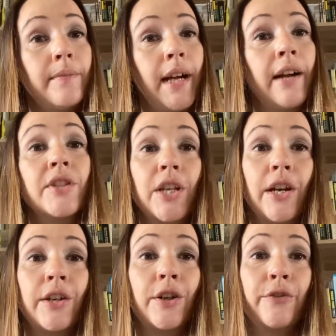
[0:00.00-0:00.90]
at the
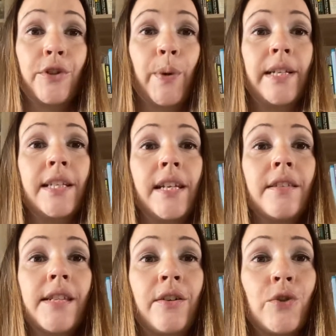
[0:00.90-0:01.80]
turn of the
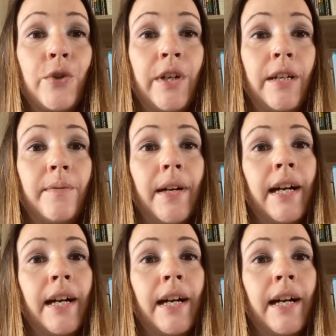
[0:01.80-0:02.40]
20th century,